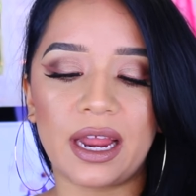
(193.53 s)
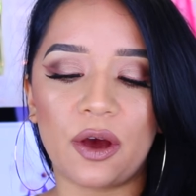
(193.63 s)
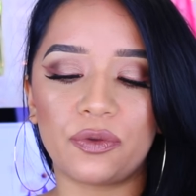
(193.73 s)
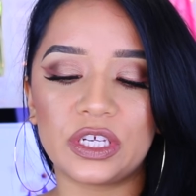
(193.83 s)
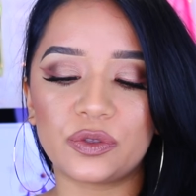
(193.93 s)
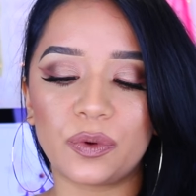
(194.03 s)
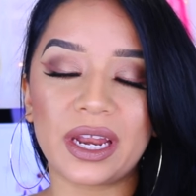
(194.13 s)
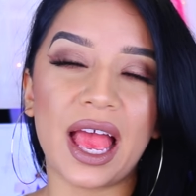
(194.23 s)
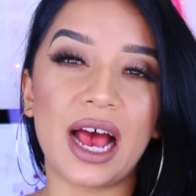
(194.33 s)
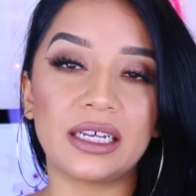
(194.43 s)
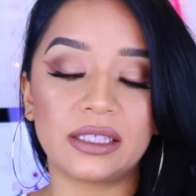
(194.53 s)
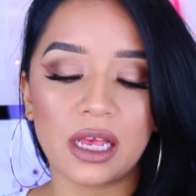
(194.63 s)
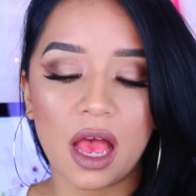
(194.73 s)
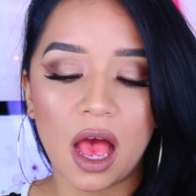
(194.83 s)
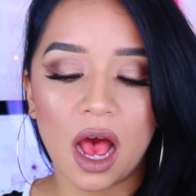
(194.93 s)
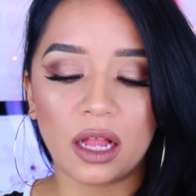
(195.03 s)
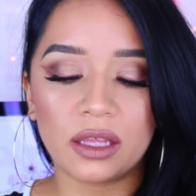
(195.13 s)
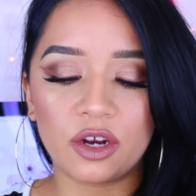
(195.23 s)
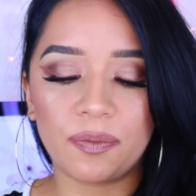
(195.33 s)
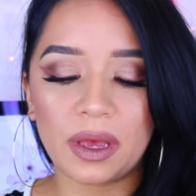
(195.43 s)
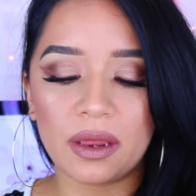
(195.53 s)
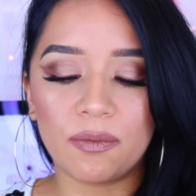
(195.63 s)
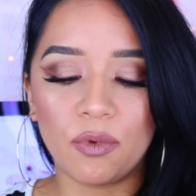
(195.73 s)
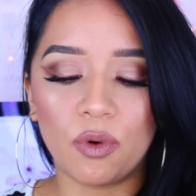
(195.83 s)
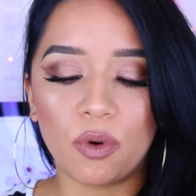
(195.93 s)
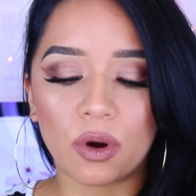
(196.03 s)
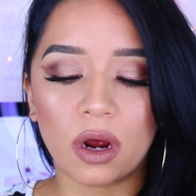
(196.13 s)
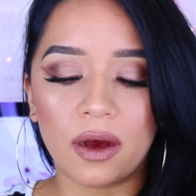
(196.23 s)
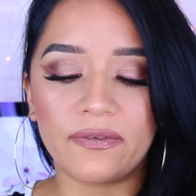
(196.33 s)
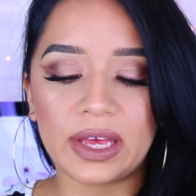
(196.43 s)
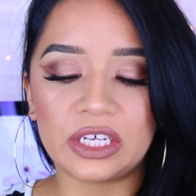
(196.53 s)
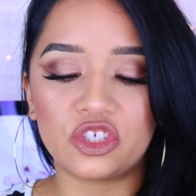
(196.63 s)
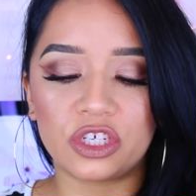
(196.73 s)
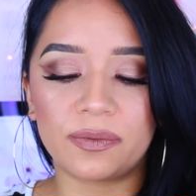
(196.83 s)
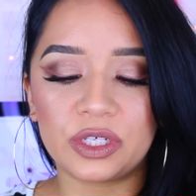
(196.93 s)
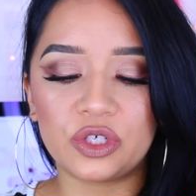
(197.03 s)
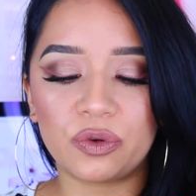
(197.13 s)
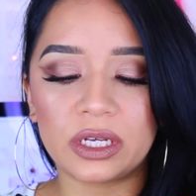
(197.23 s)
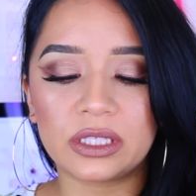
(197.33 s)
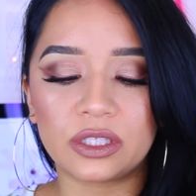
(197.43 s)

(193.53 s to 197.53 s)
Now this one has a little bit more of a shimmer to it,